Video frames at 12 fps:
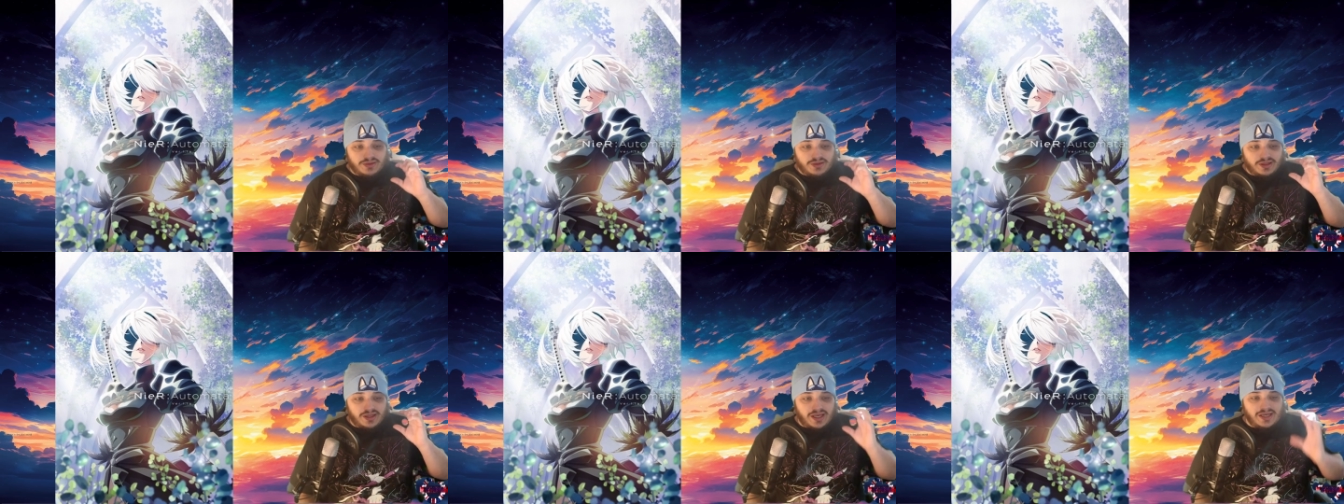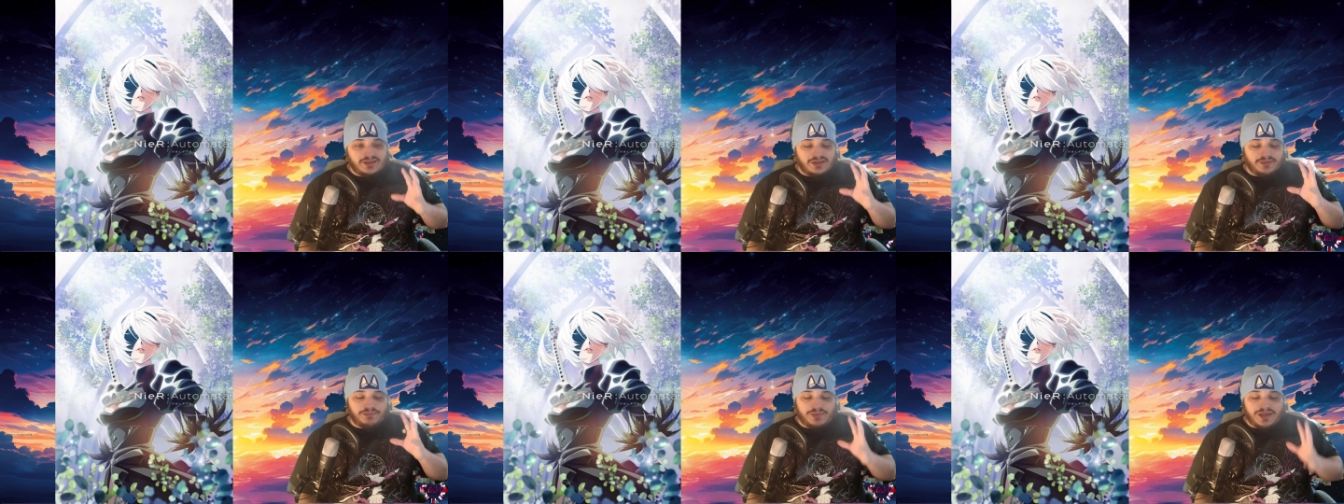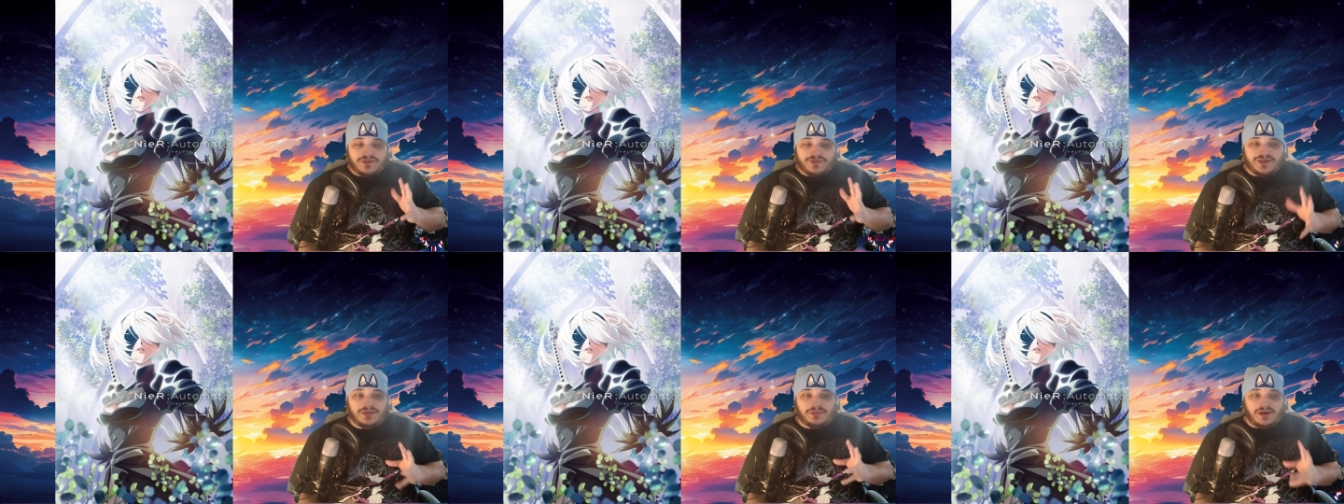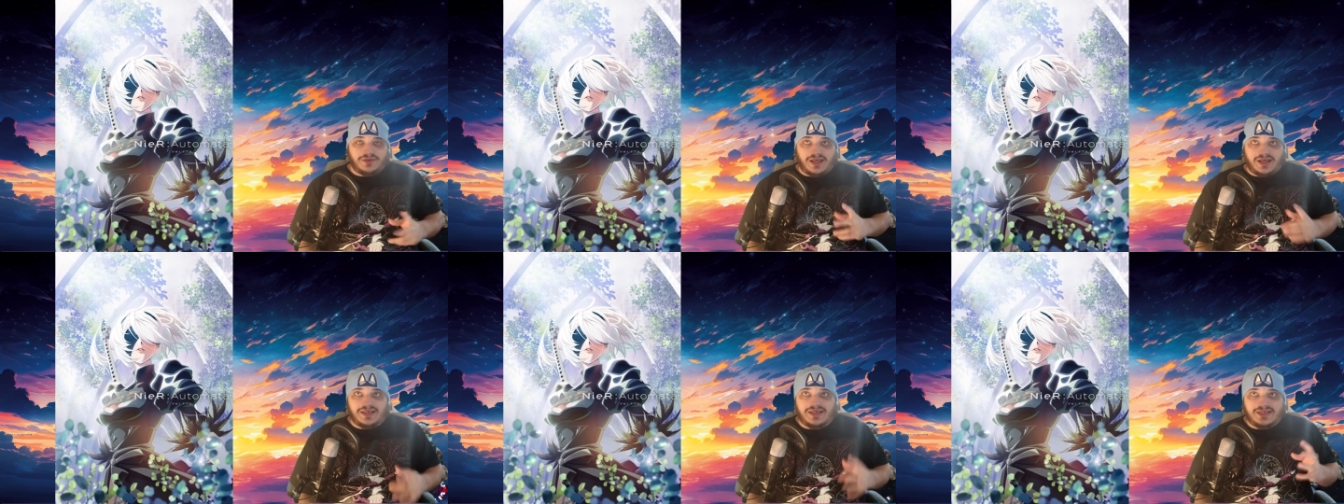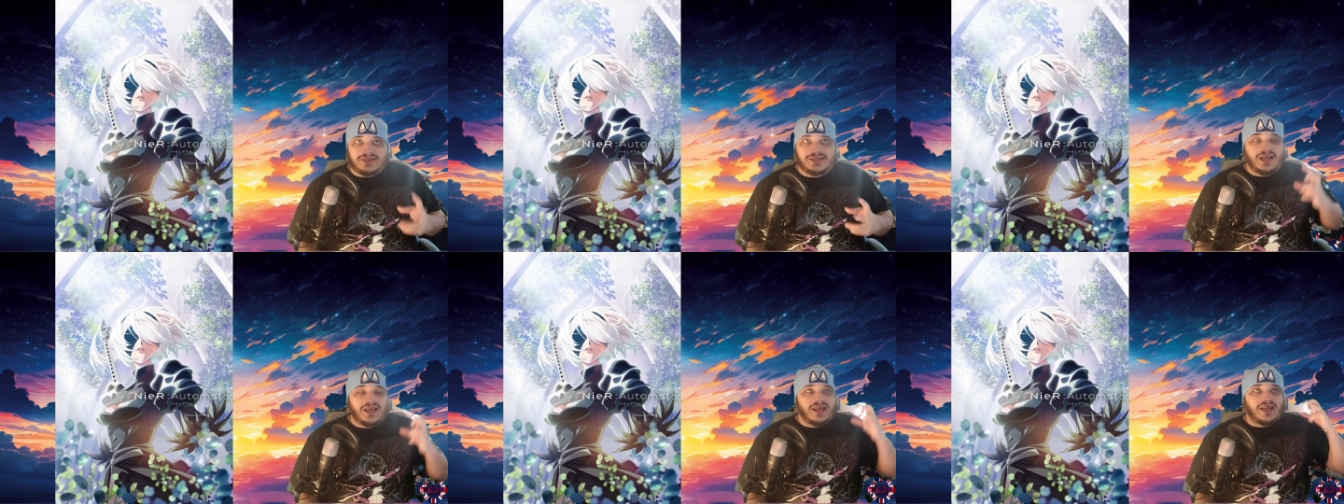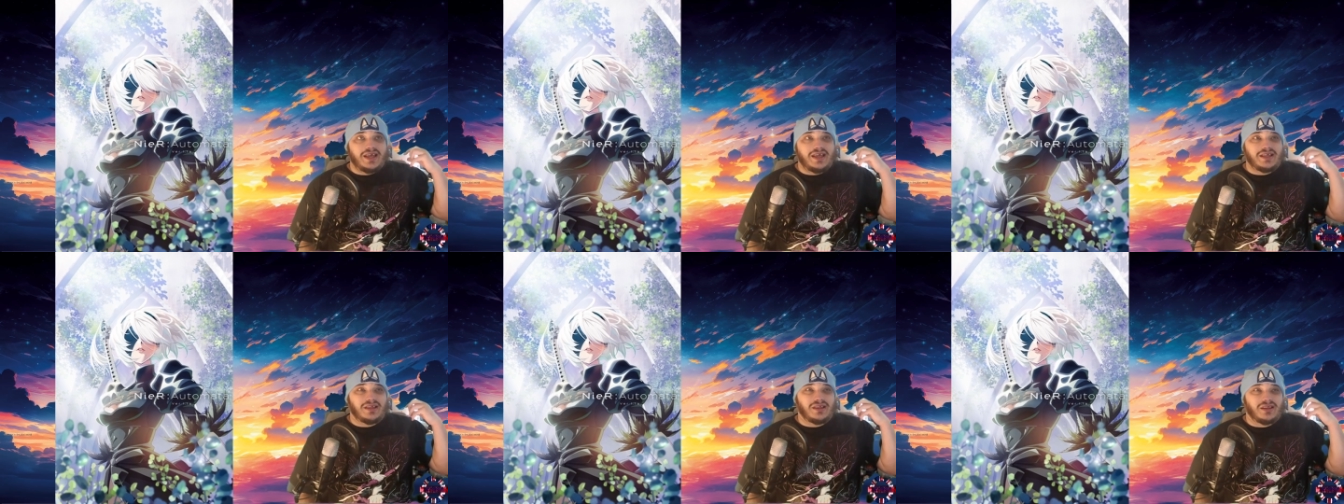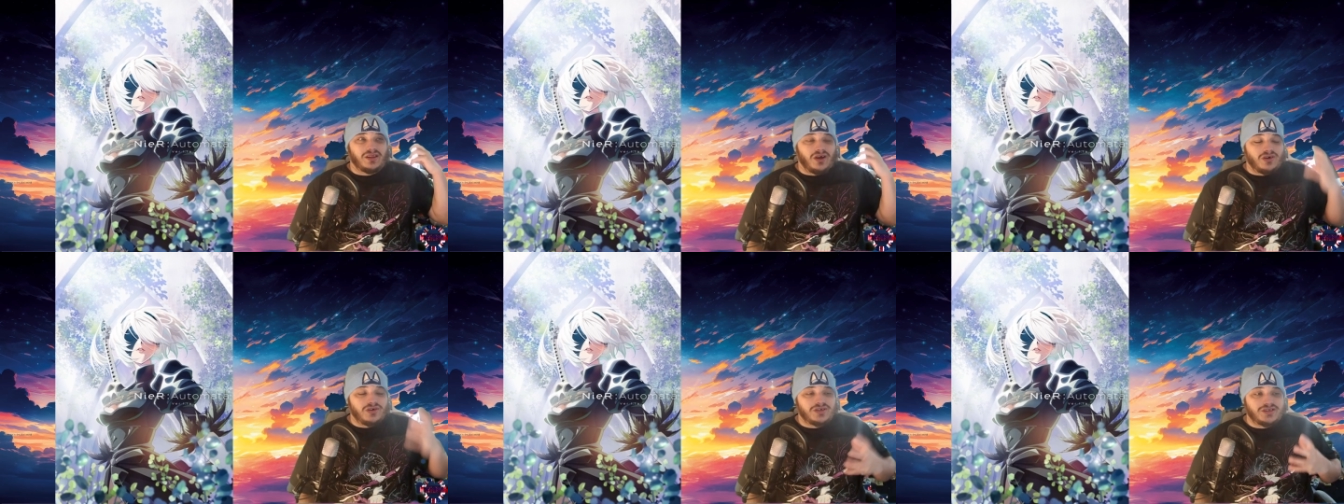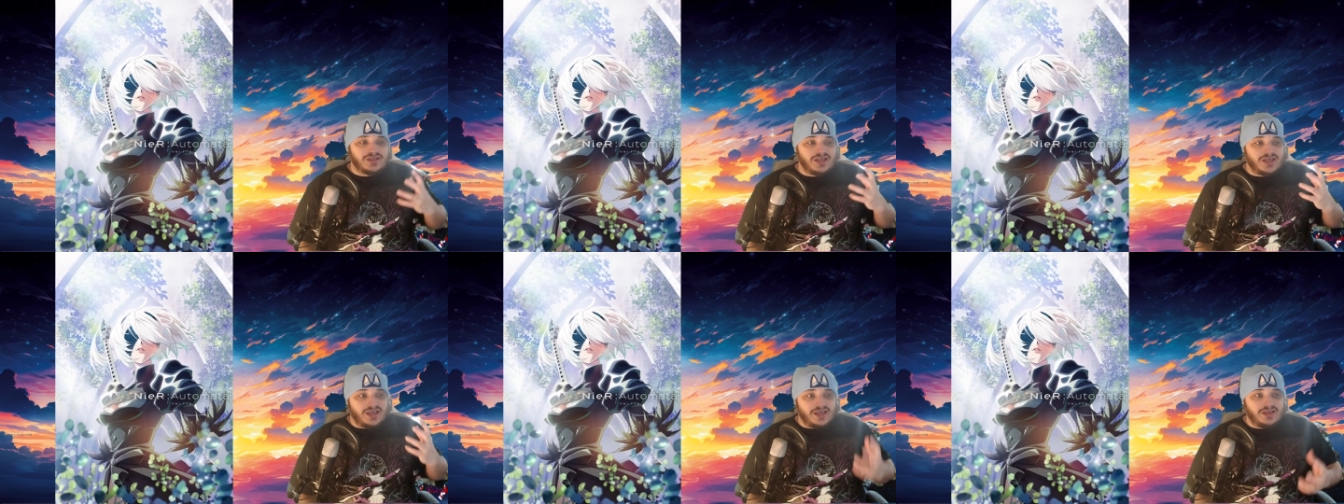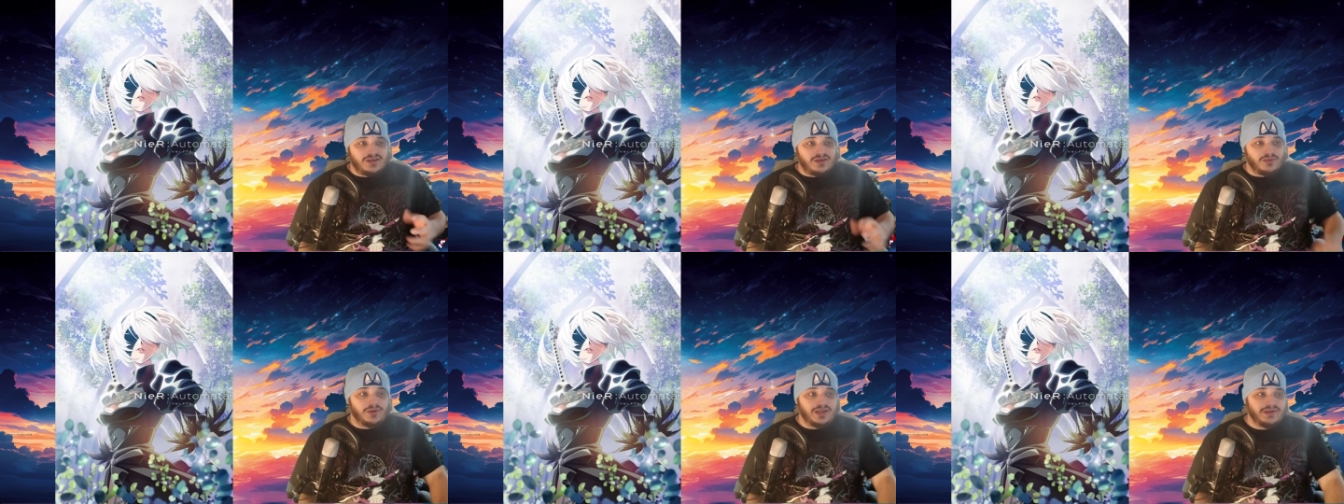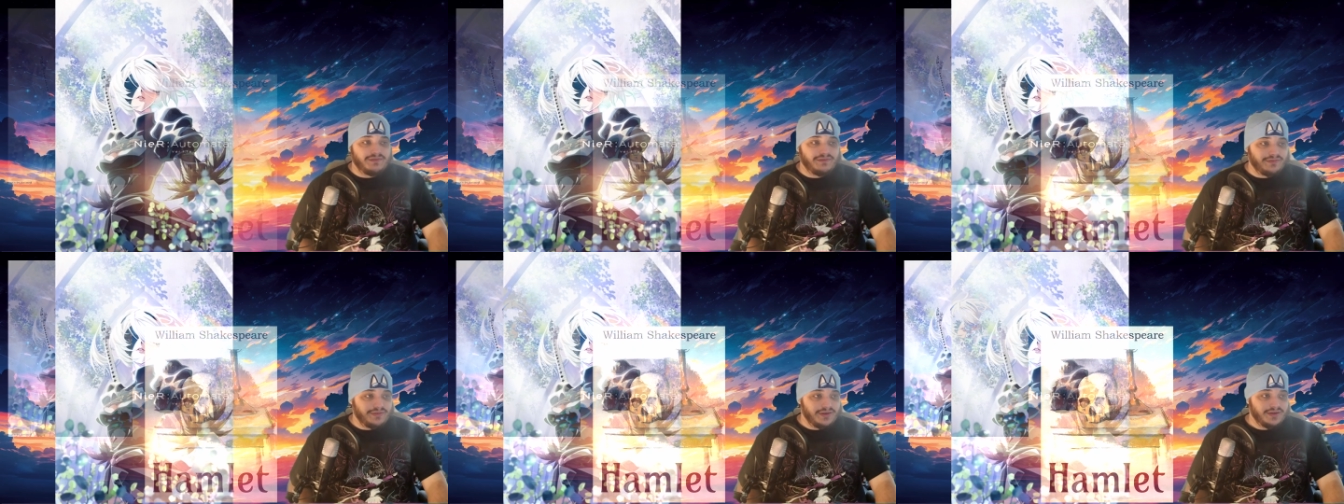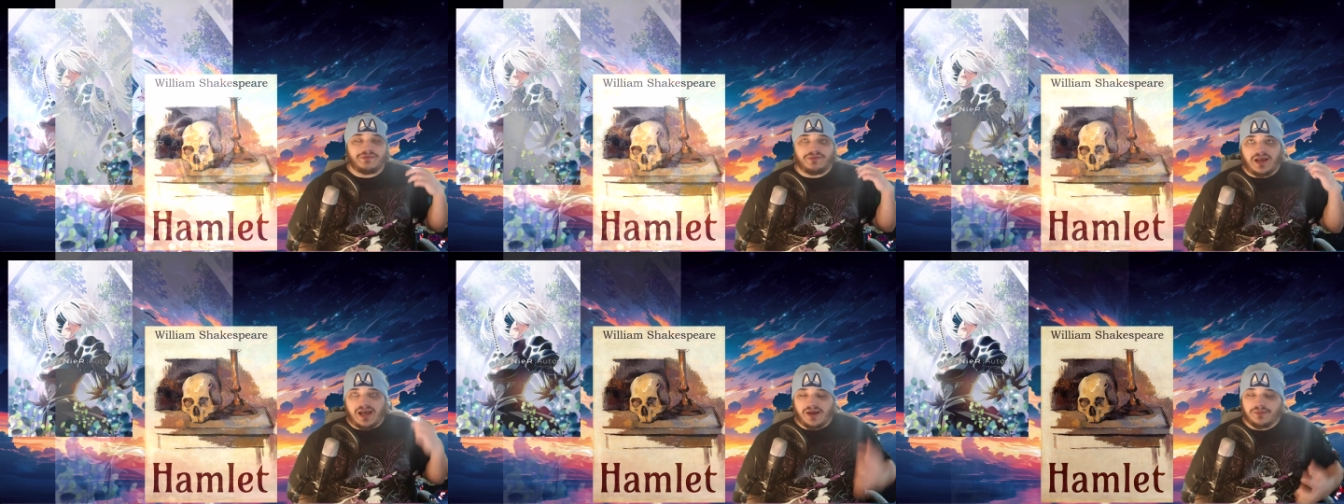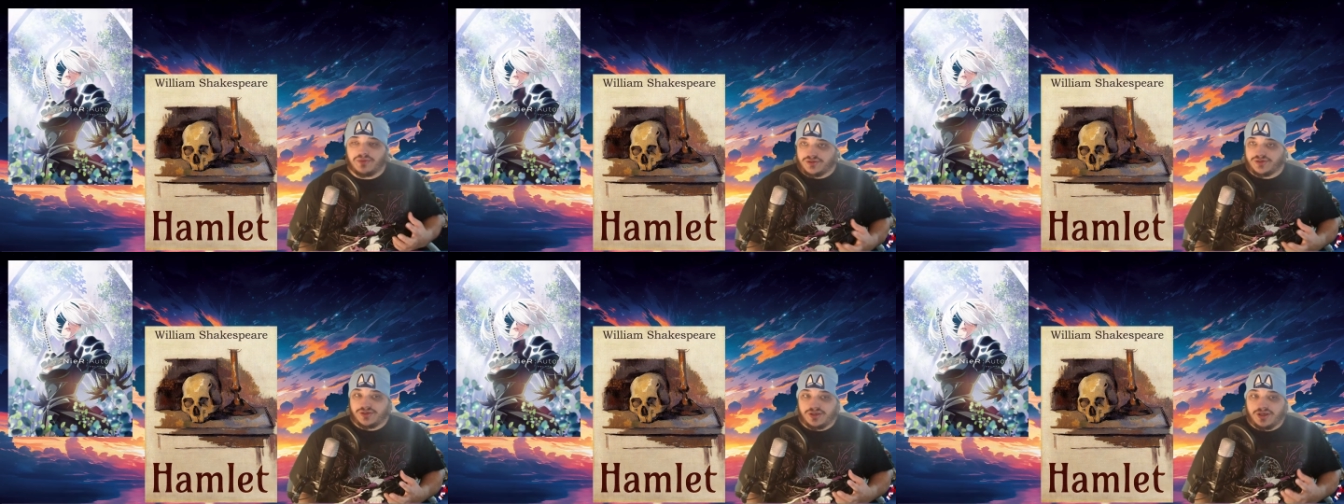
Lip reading: And the big thing about that is it locks in with Hamlet,